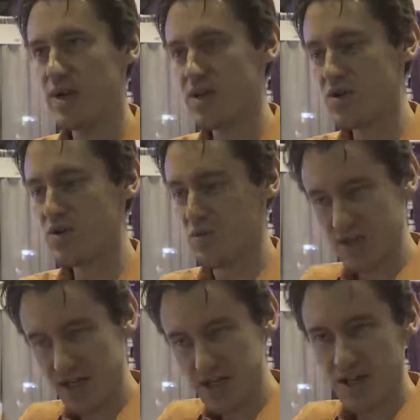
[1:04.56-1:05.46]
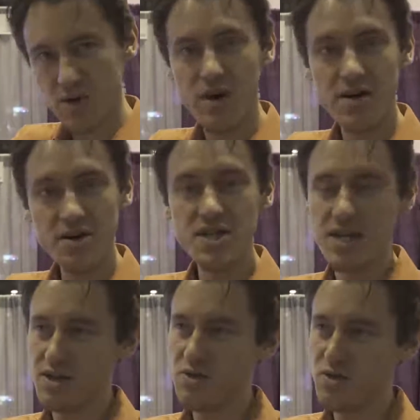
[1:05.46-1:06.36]
when you touch that water
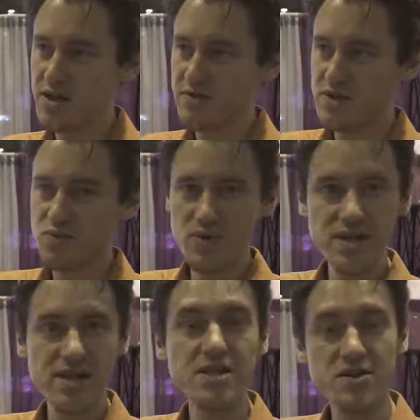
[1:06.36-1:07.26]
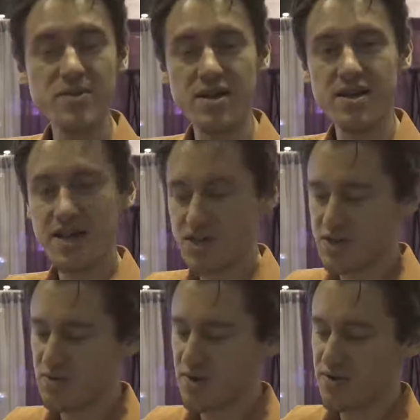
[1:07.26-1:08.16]
jet, you have this really intimate
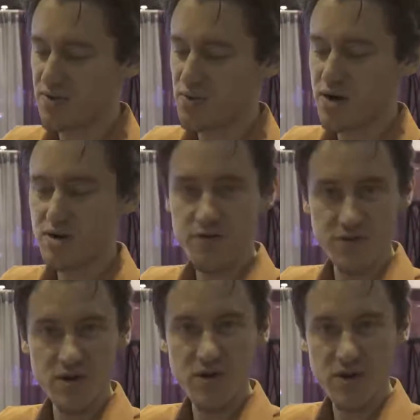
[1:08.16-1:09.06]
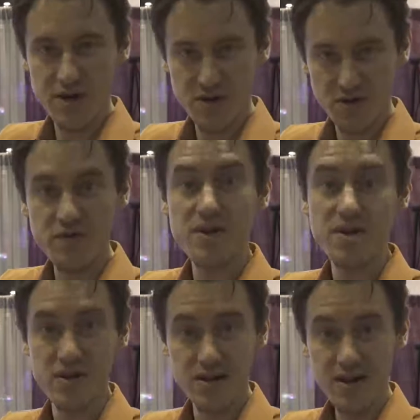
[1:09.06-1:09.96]
connection with the water flow on your finger.